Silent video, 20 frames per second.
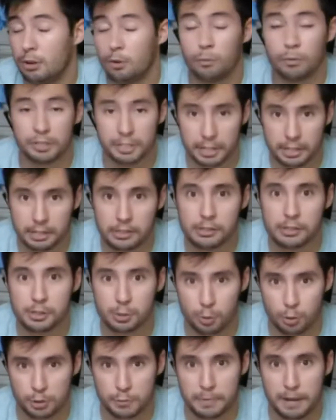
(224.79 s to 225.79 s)

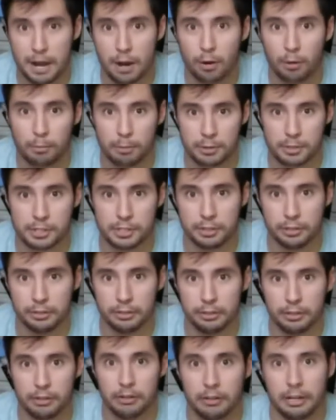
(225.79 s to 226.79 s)
Ridiculous horsepower per
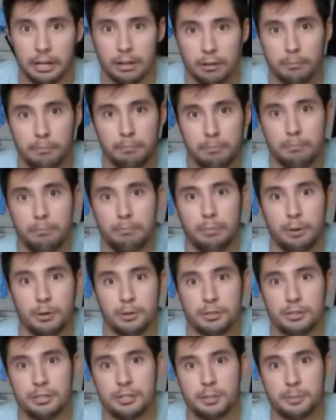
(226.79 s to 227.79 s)
cylinder, and I'll
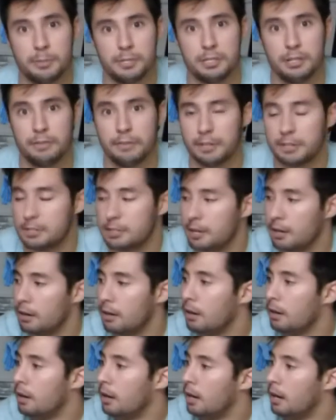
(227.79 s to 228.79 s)
post the specifics
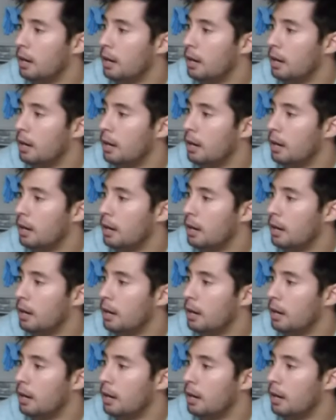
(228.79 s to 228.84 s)
there.